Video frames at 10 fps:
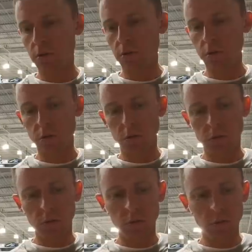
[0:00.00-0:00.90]

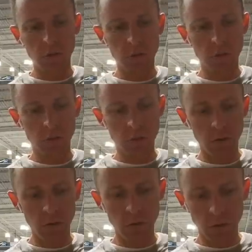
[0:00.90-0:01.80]

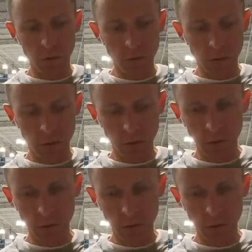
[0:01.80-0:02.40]
[no speech]